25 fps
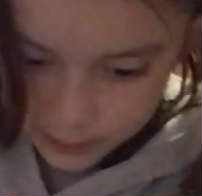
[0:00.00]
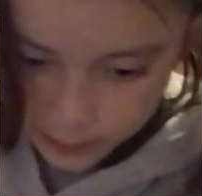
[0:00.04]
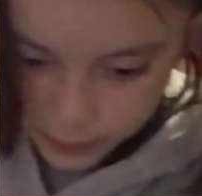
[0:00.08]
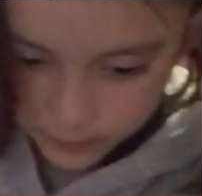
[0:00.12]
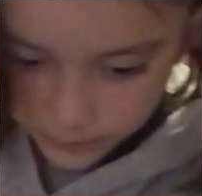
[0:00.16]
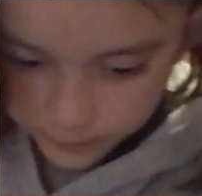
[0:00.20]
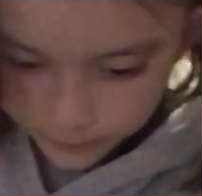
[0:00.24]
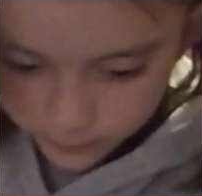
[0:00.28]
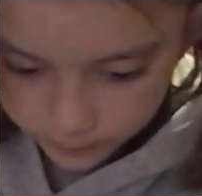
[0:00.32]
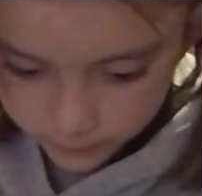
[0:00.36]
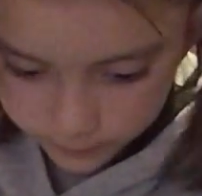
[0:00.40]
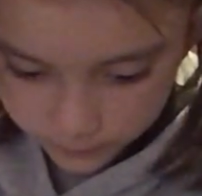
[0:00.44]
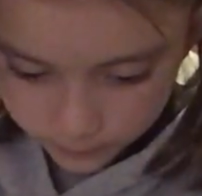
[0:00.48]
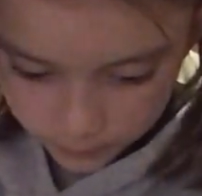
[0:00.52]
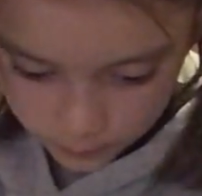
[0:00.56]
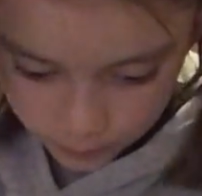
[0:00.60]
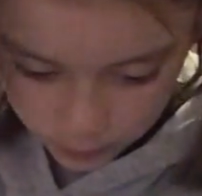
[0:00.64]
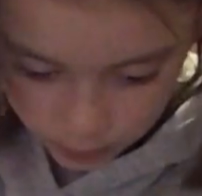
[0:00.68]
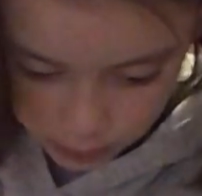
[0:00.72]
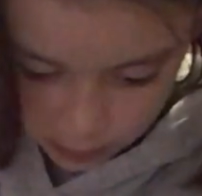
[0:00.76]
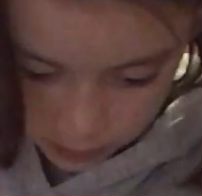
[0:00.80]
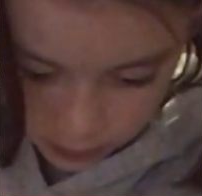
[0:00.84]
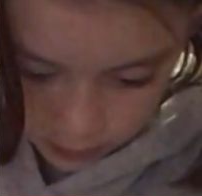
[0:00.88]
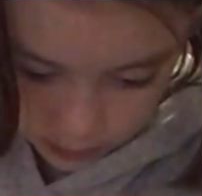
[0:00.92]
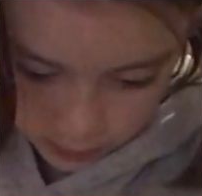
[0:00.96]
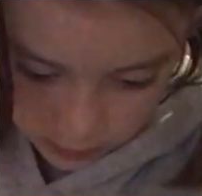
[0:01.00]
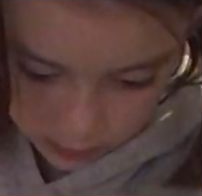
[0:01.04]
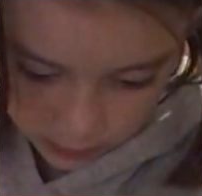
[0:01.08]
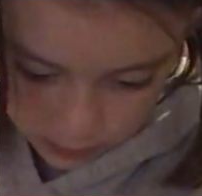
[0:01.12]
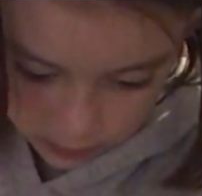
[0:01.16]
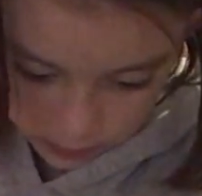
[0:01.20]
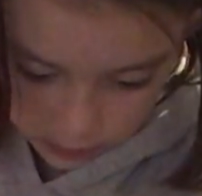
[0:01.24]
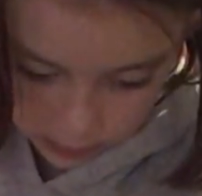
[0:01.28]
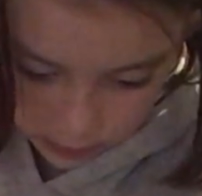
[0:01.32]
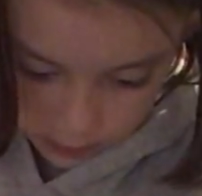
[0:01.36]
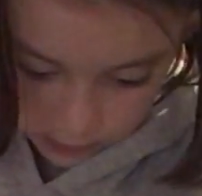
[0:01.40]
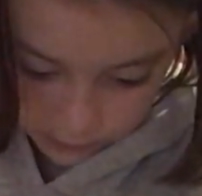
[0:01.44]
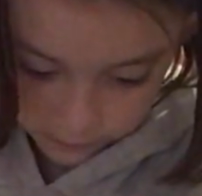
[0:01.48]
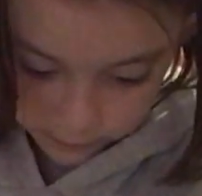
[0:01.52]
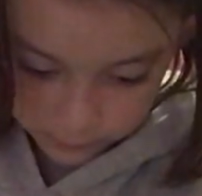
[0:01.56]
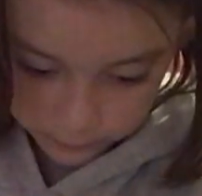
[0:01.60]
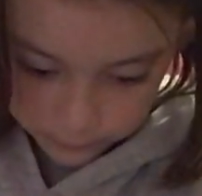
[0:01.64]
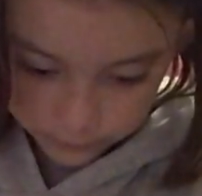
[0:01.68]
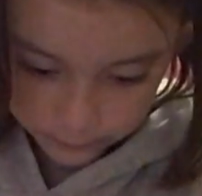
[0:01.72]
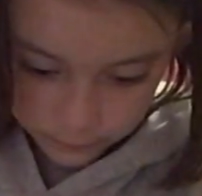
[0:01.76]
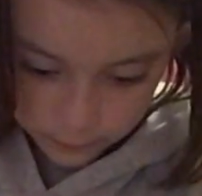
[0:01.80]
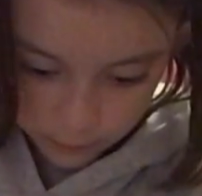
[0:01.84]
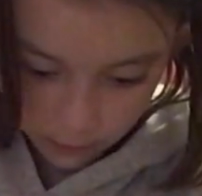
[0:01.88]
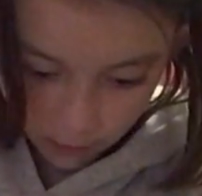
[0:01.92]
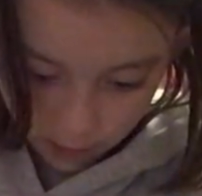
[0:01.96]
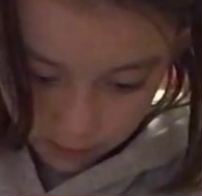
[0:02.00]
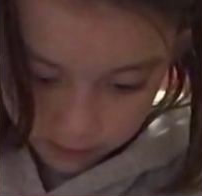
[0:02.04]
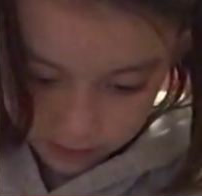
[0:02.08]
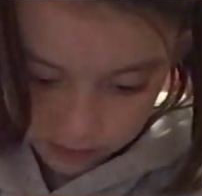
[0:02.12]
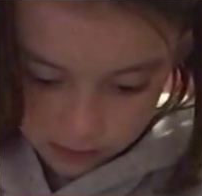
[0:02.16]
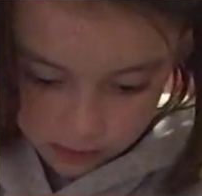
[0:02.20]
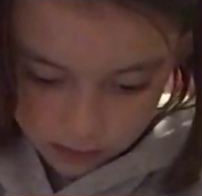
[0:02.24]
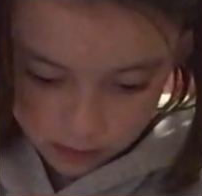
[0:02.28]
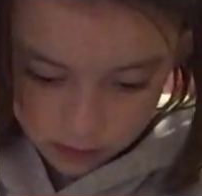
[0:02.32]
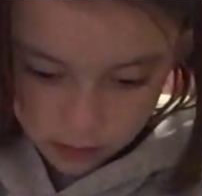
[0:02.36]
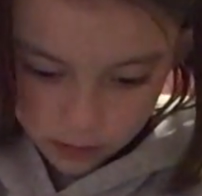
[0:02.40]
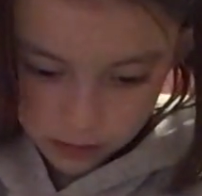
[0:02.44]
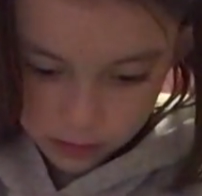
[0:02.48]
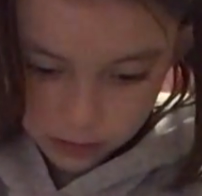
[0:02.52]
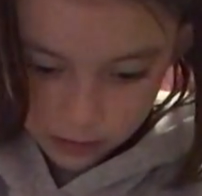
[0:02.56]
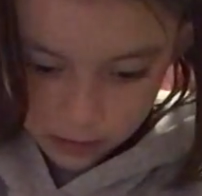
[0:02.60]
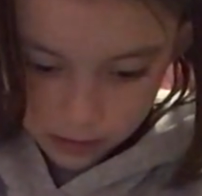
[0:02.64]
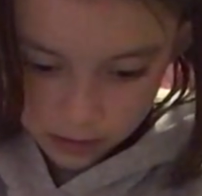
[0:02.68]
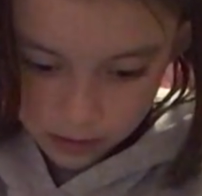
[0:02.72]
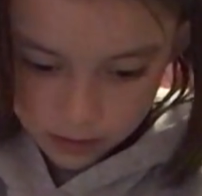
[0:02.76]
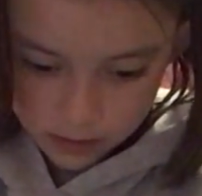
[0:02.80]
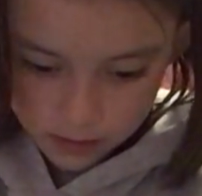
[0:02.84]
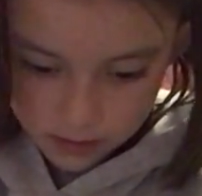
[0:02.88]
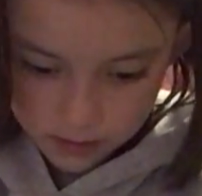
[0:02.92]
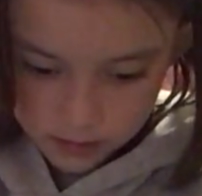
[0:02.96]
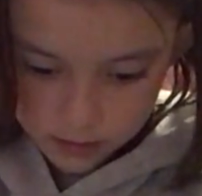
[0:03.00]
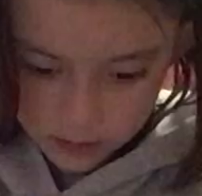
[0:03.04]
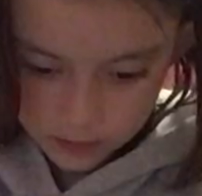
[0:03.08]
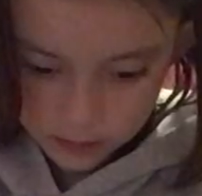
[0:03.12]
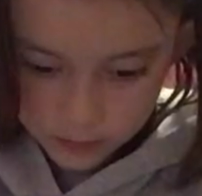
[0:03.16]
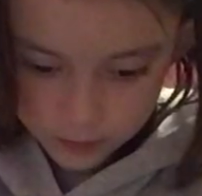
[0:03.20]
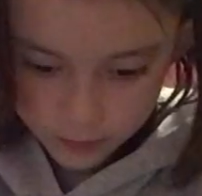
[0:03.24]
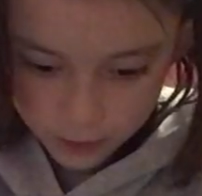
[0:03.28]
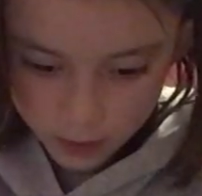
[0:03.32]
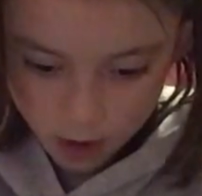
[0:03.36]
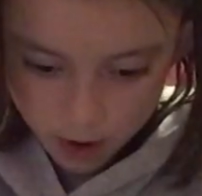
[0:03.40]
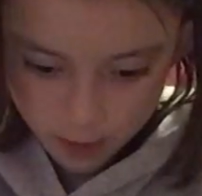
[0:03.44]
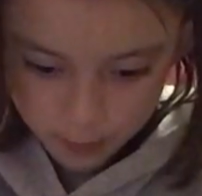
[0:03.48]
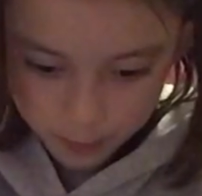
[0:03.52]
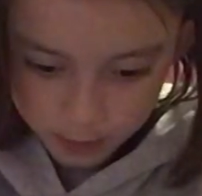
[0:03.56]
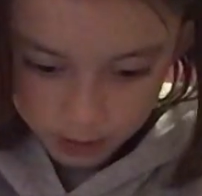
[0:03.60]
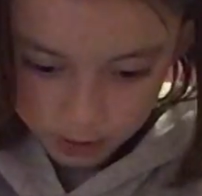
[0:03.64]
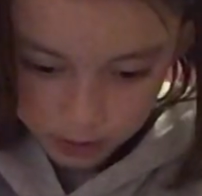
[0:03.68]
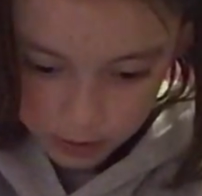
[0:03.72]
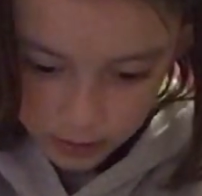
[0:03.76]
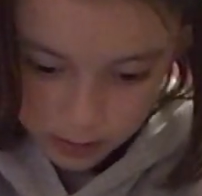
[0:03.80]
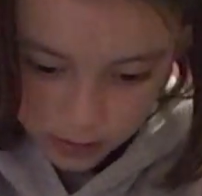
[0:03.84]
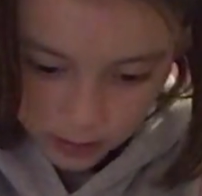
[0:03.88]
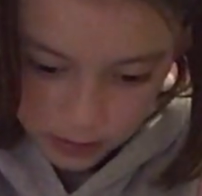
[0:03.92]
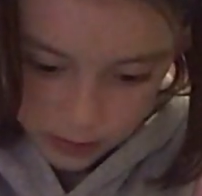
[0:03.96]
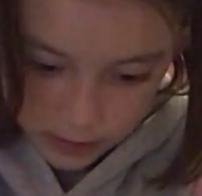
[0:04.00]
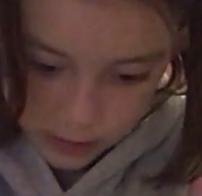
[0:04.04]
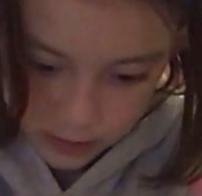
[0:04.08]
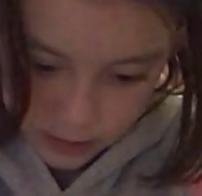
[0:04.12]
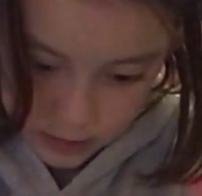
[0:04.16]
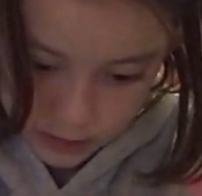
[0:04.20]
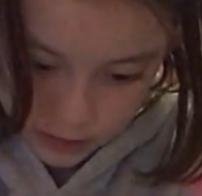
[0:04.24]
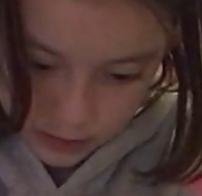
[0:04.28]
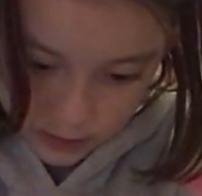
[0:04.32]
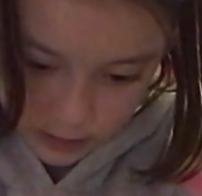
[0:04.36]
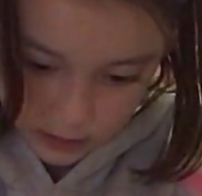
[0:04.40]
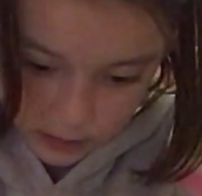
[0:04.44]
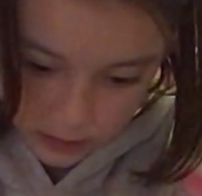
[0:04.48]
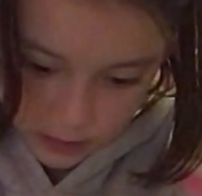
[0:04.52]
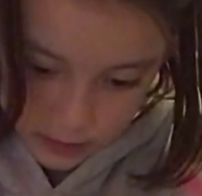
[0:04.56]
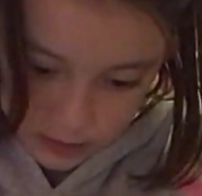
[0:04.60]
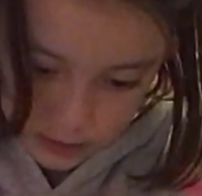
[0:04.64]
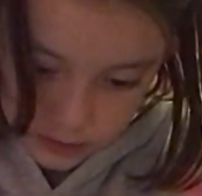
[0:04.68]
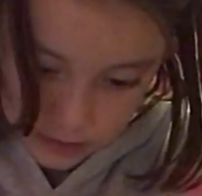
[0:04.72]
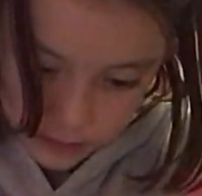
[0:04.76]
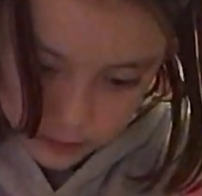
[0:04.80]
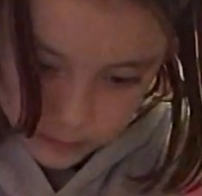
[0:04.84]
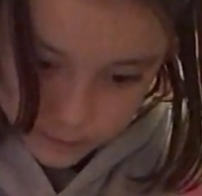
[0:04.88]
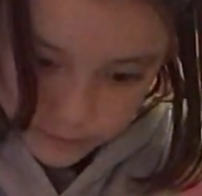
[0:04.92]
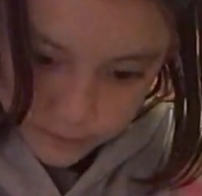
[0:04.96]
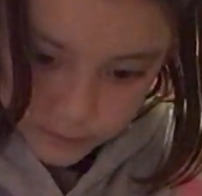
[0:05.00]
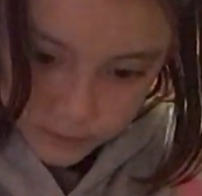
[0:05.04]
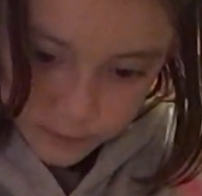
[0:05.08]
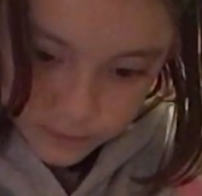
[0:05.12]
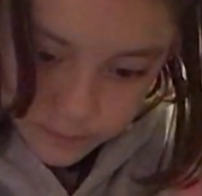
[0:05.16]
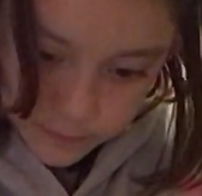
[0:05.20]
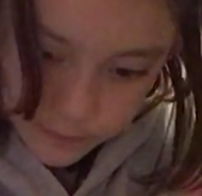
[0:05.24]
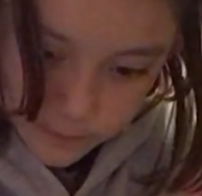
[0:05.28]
But for some kids never tried this, so it's probably different